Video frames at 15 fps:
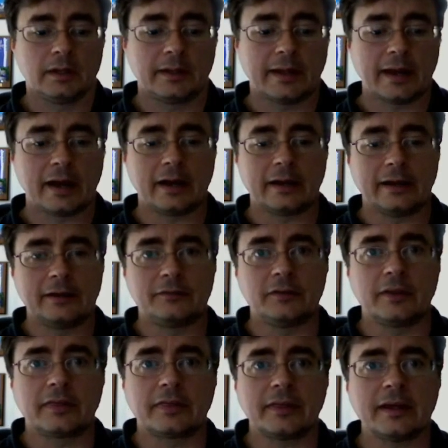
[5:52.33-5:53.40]
Now, if
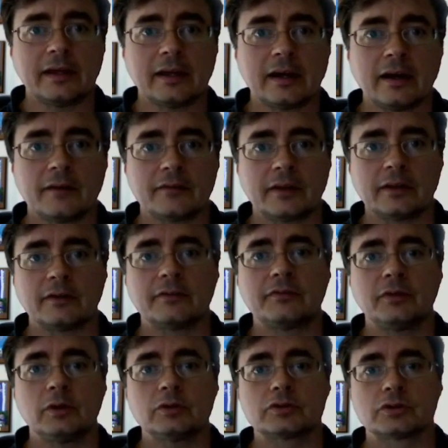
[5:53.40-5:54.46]
you think of in the
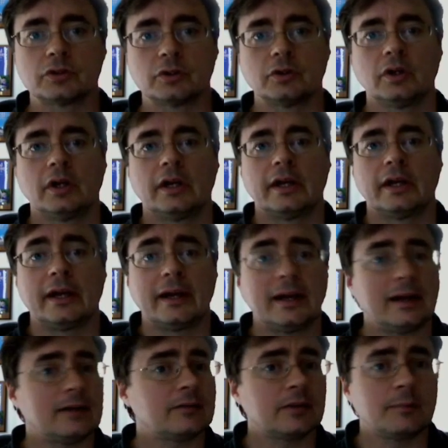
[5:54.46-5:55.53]
future,
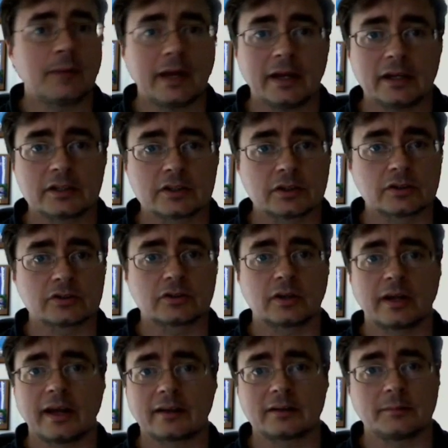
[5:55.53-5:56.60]
every manager is
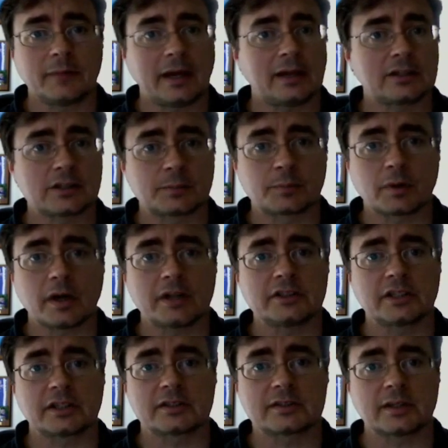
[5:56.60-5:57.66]
going to have to manage a
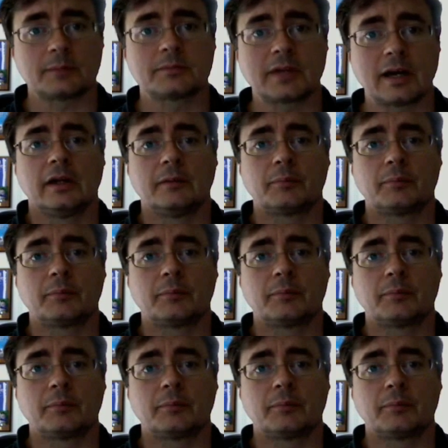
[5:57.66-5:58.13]
project at some time.